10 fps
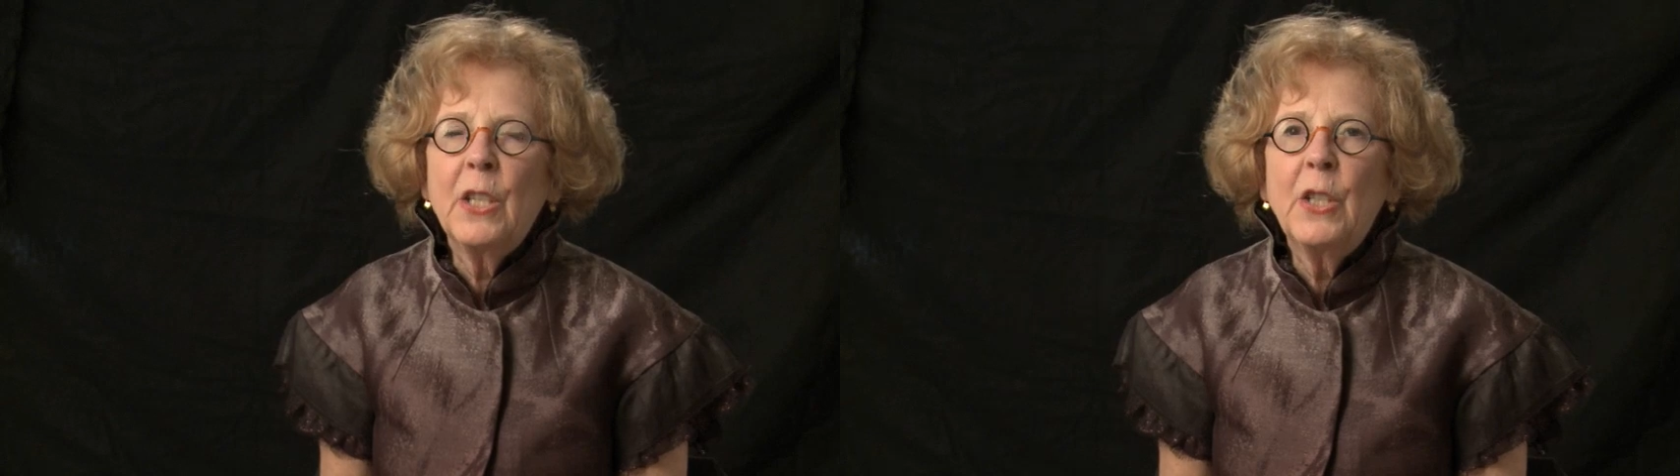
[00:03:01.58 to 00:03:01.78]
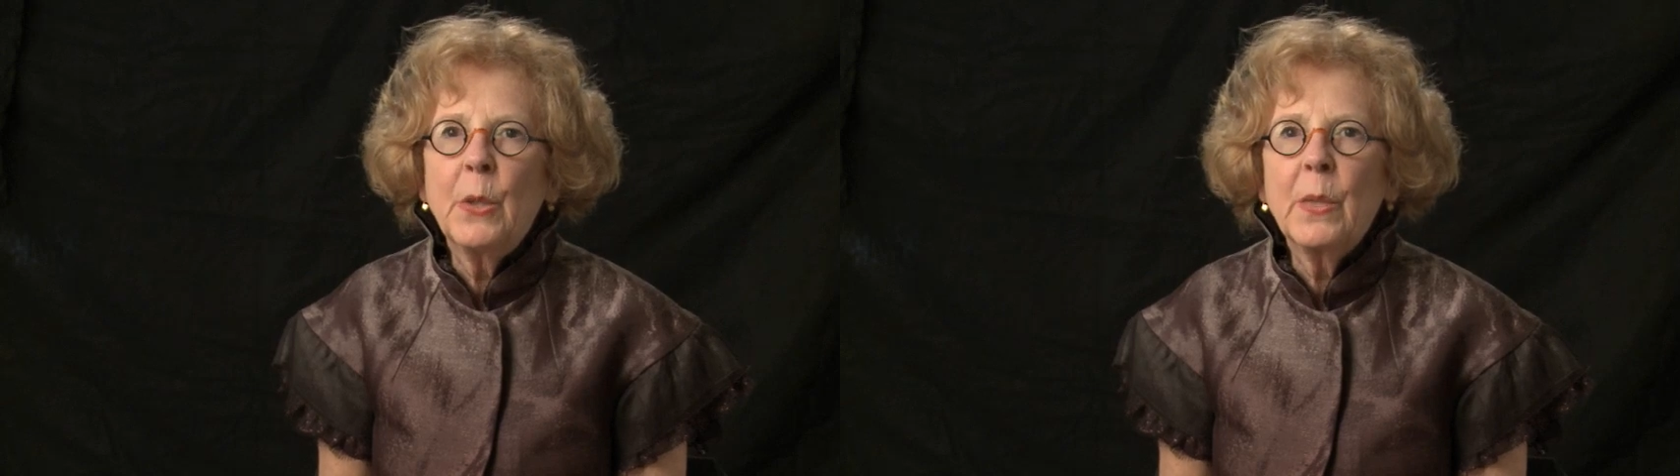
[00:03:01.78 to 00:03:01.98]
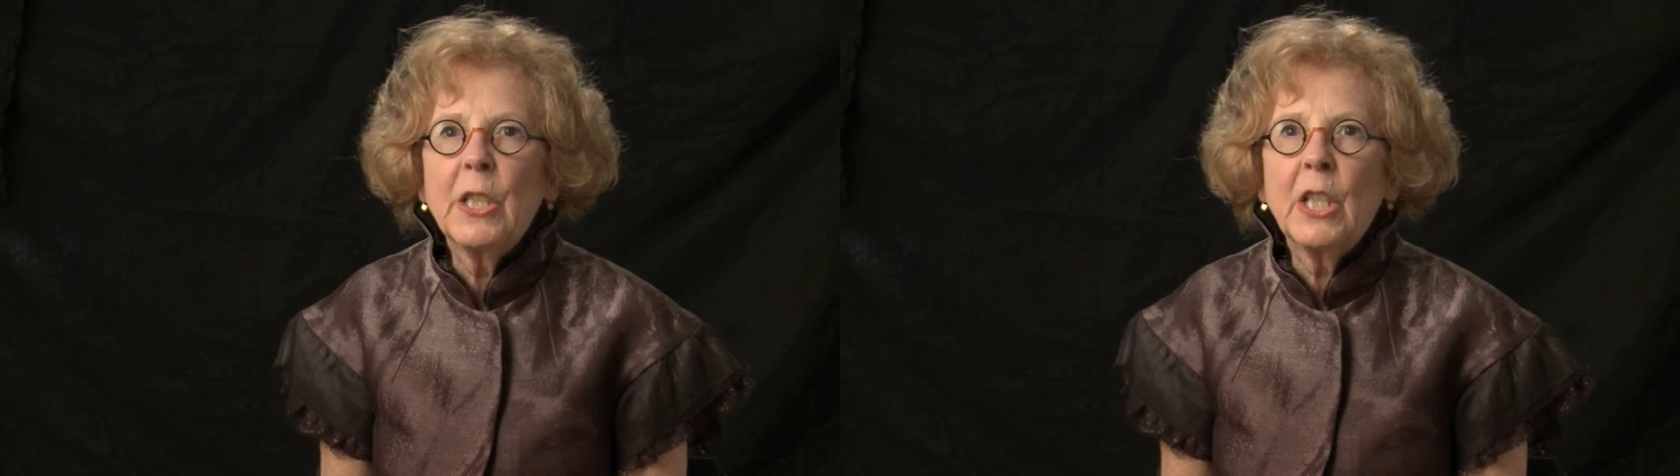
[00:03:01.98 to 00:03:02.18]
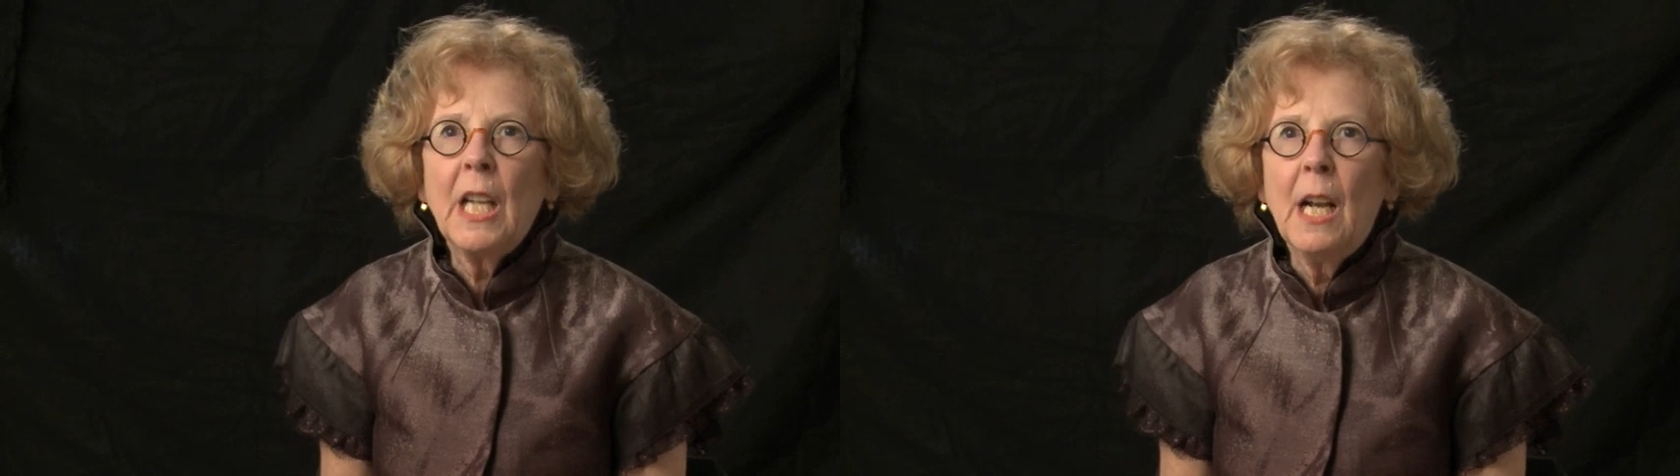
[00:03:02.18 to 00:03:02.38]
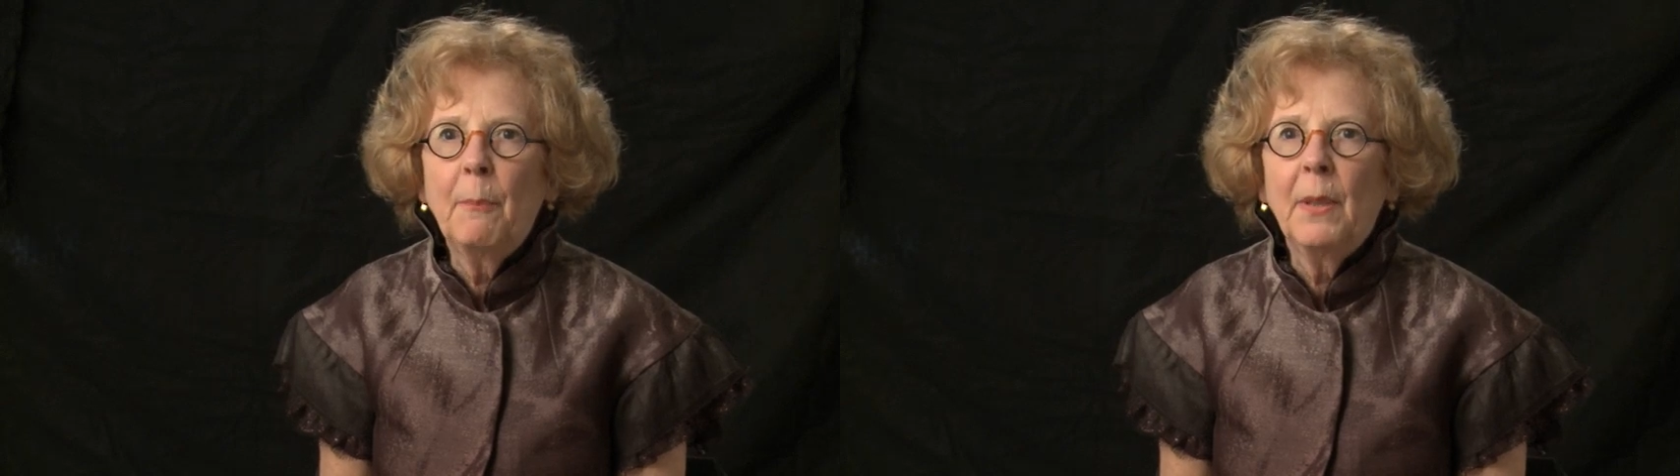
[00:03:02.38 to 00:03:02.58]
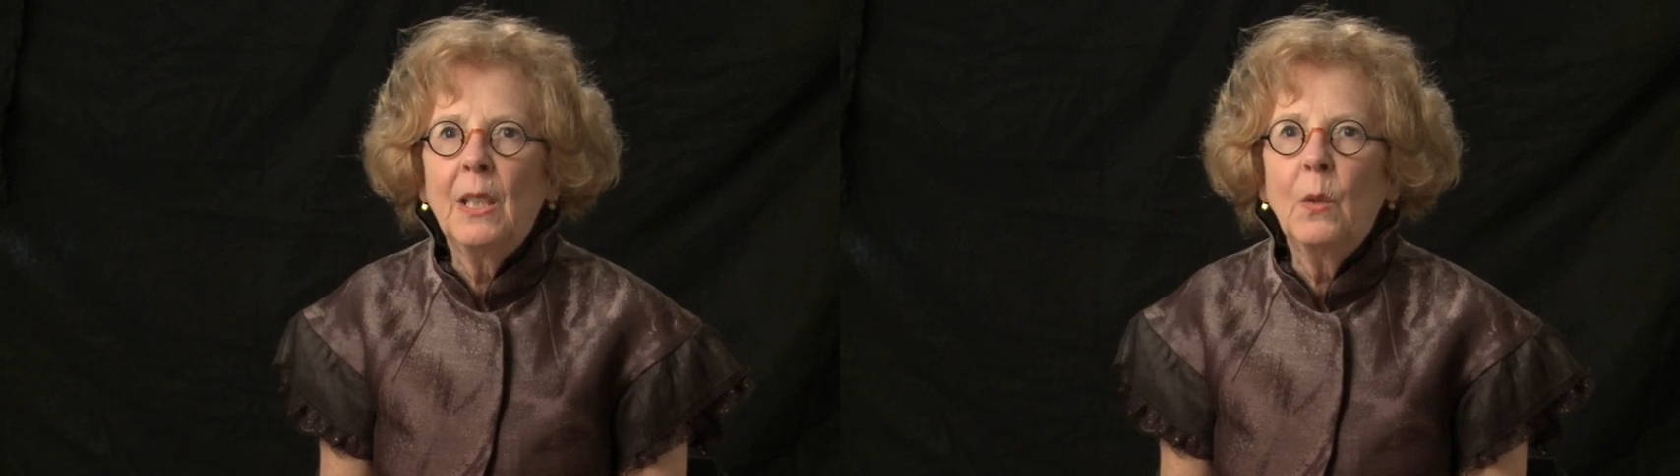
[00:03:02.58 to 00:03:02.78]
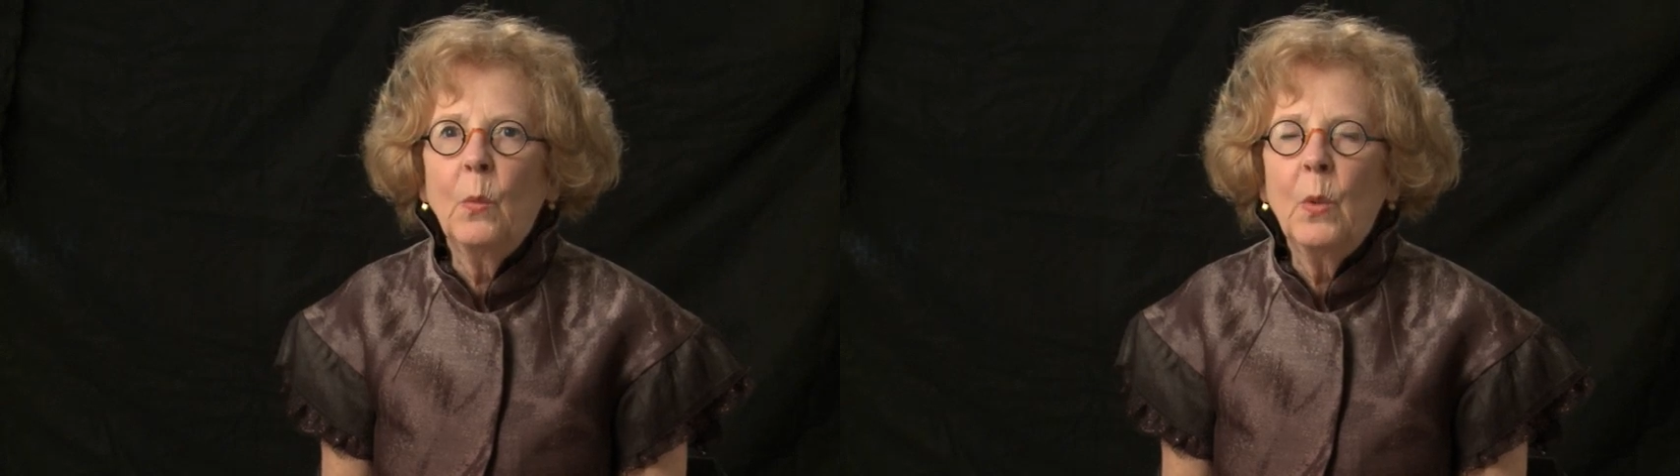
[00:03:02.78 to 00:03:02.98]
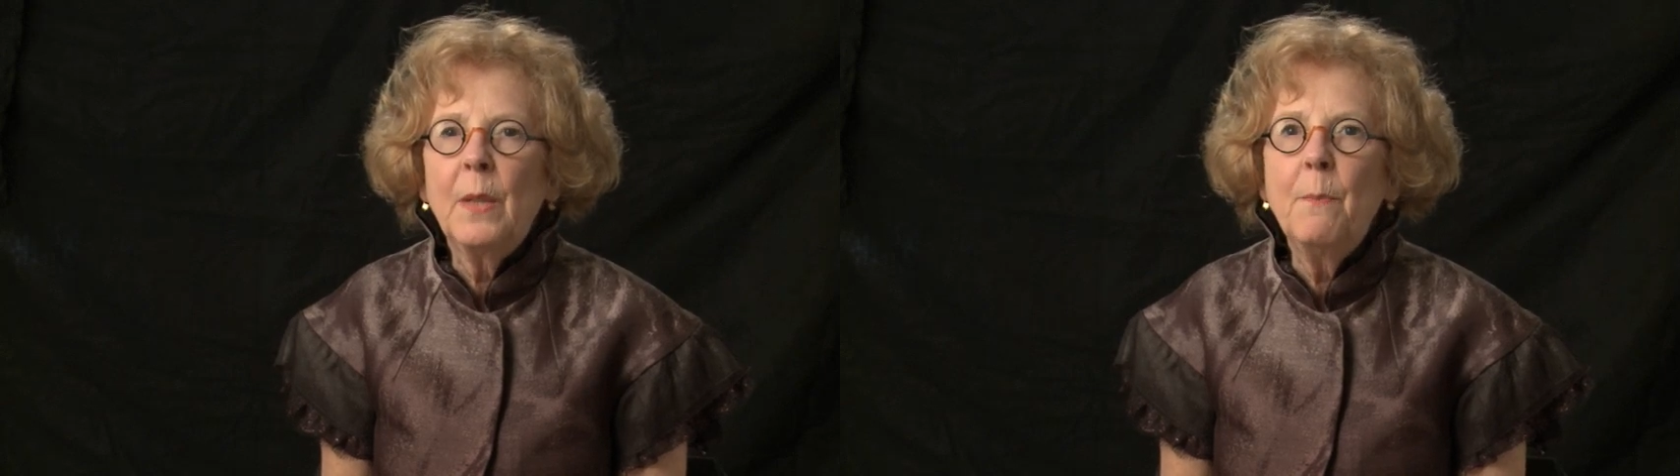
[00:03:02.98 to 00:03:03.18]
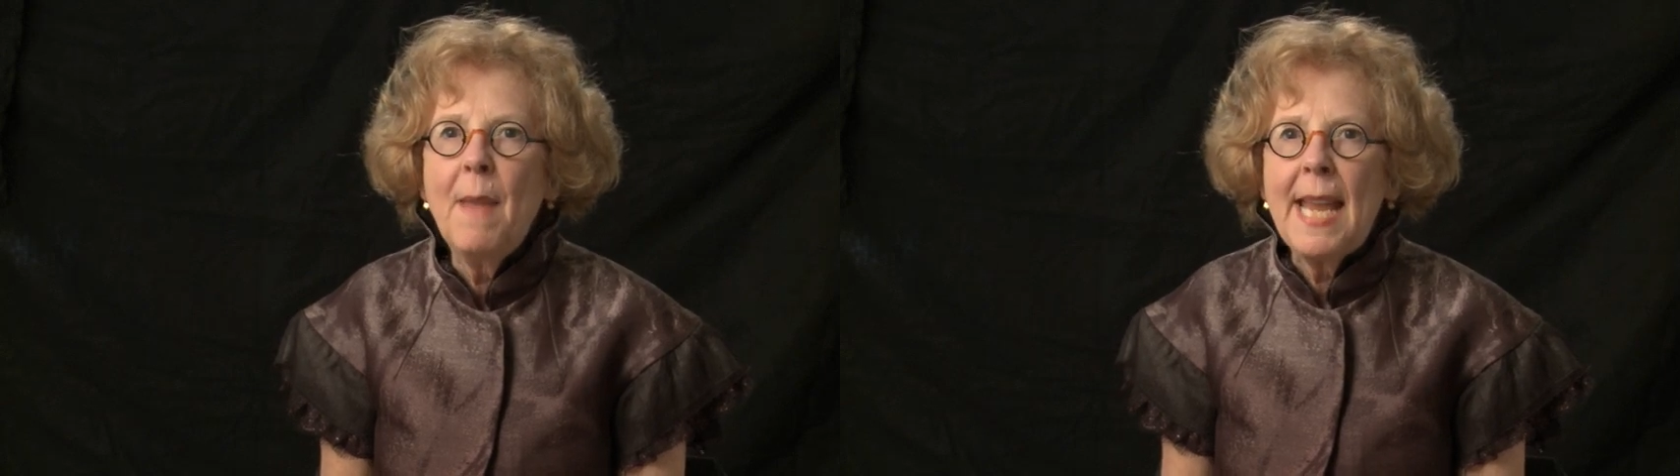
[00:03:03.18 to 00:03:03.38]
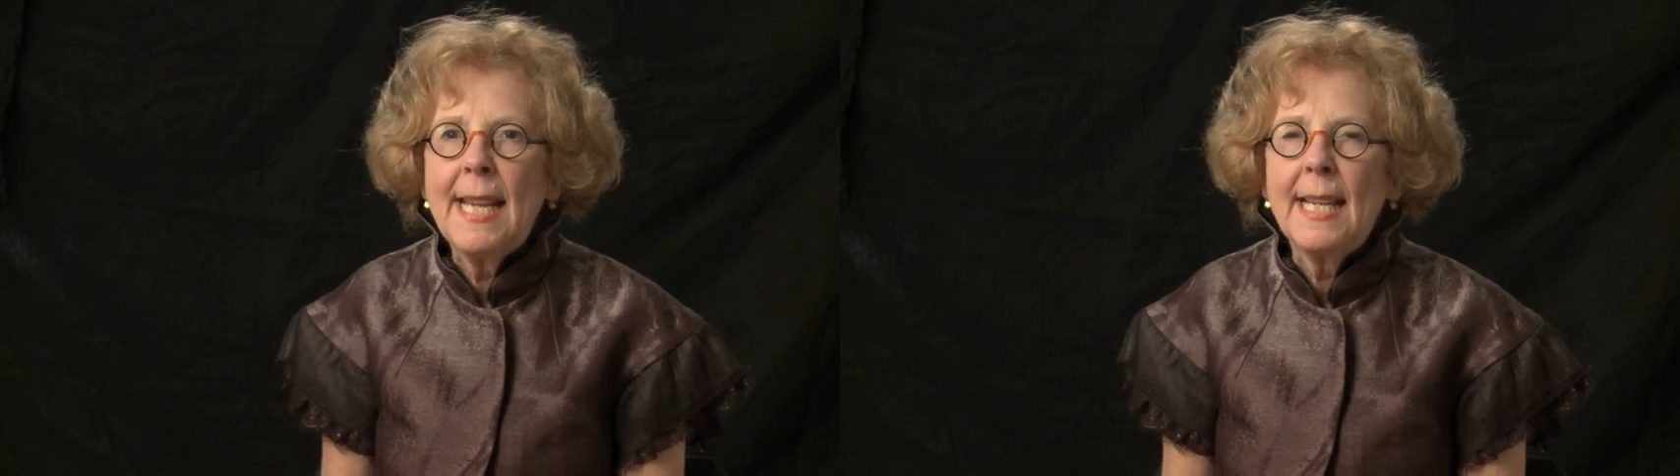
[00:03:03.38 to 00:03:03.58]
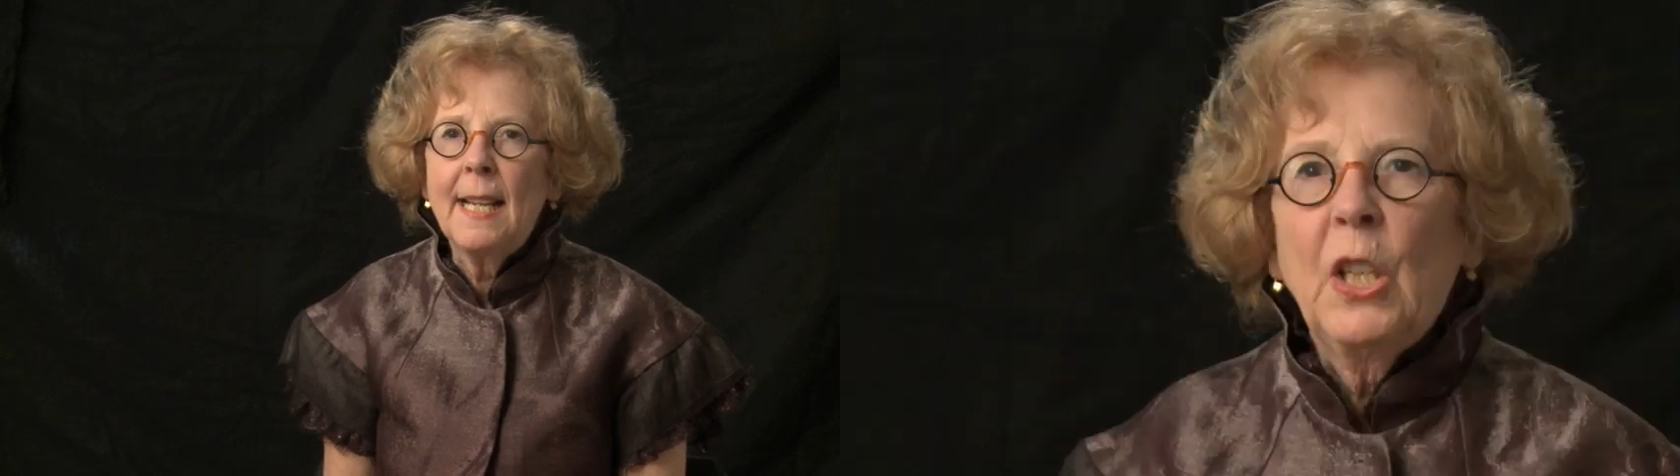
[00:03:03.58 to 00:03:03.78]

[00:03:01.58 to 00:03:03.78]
a Jewish couple would make.